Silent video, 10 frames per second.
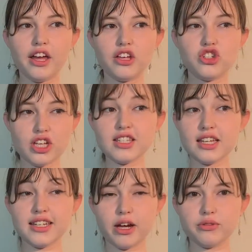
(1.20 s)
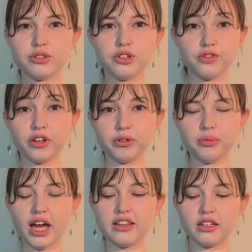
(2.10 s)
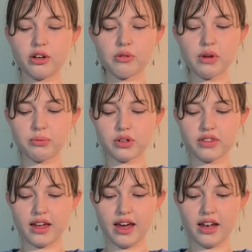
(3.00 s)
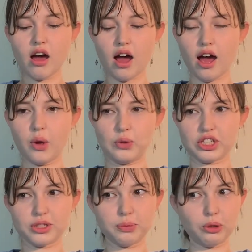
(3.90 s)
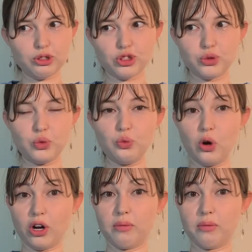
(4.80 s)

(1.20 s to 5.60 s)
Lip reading: just sat down to film and then I remembered that I was supposed to walk my